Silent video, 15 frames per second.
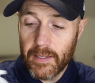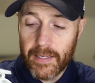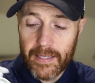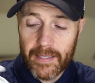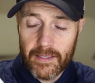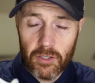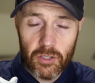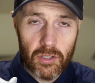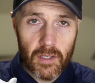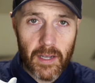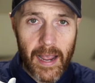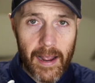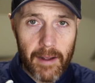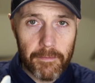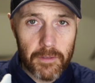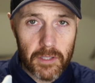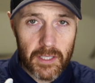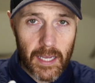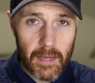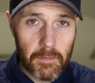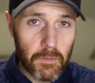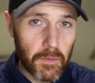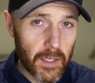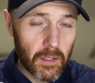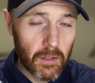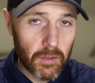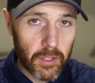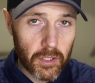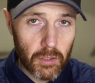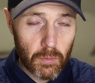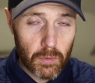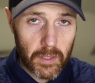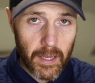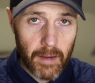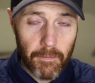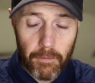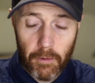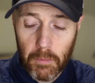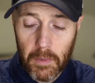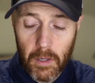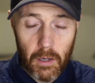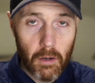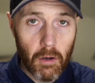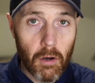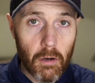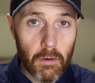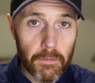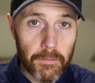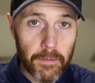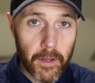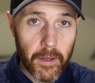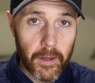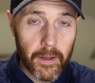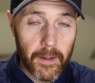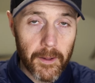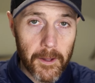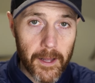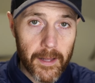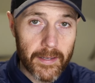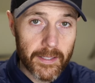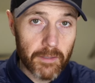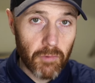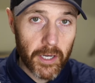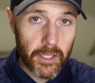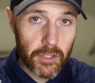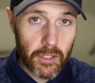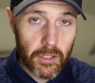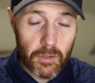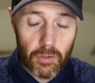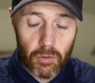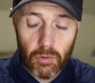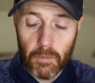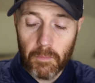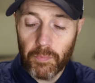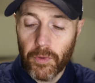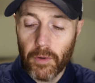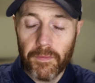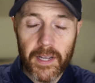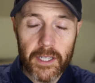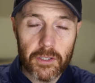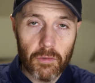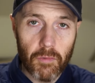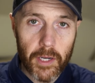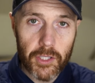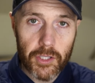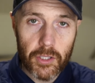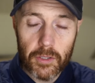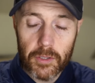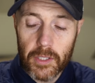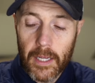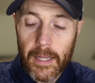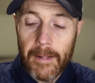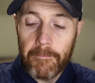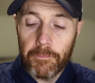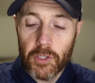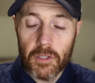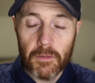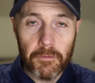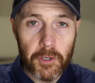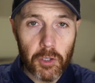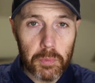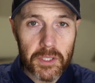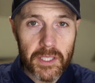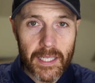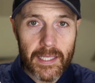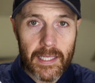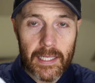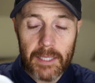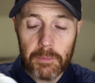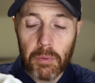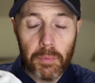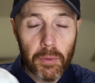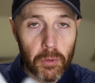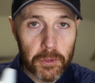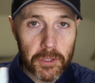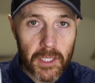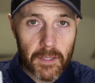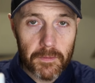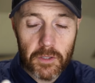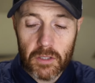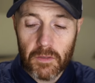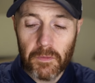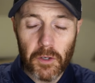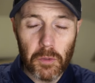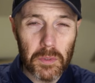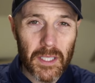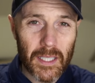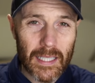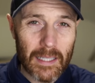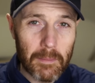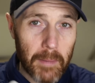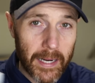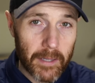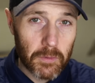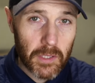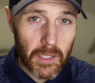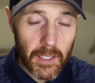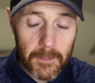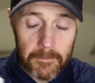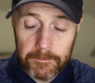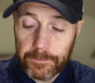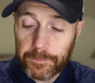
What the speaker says: it doesn't have the same feel that you would get from a lot of elite race shoes or faster race shoes. Doesn't feel particularly propulsive, doesn't feel particularly bouncy.